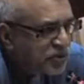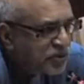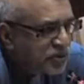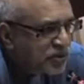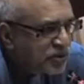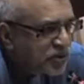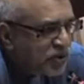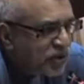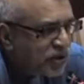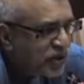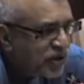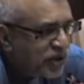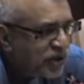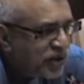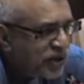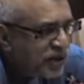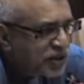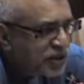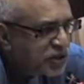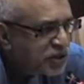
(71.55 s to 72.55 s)
draw your
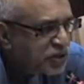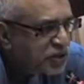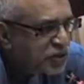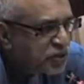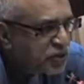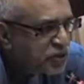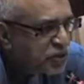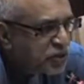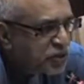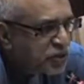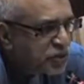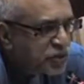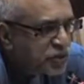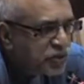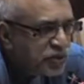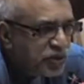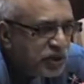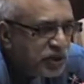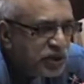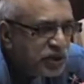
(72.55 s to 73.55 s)
attention
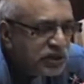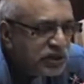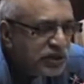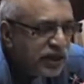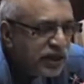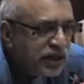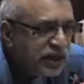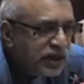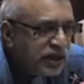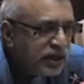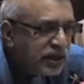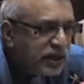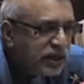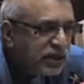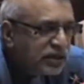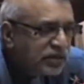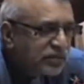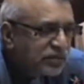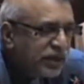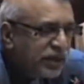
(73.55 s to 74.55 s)
to is that
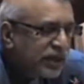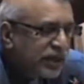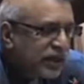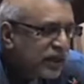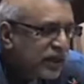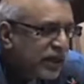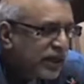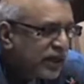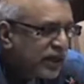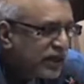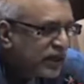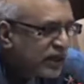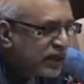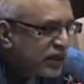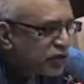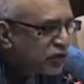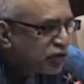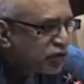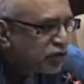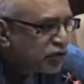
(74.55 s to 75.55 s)
India's medical
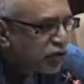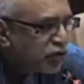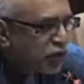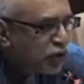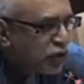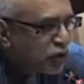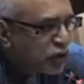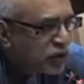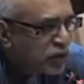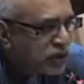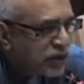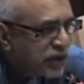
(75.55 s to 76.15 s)
heritage flows